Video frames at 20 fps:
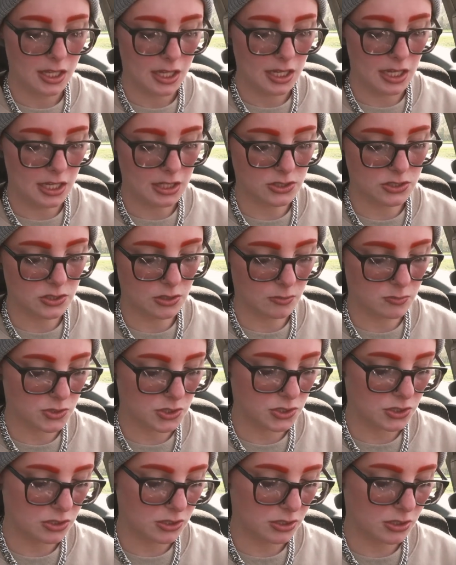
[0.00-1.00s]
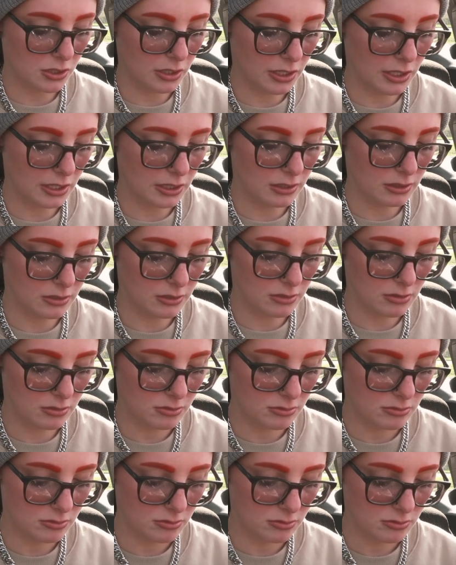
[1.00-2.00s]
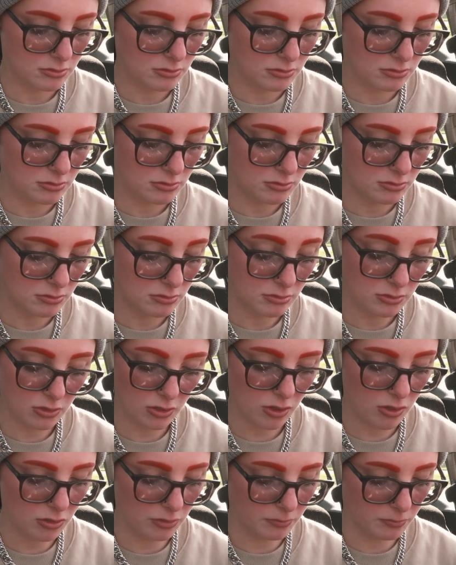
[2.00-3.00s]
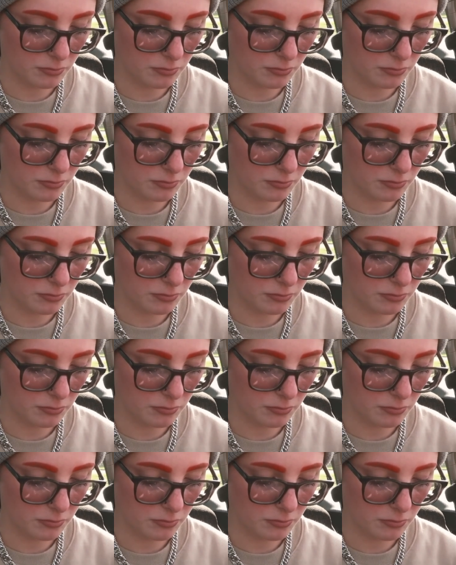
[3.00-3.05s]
And so I'm just gonna go ahead and call him.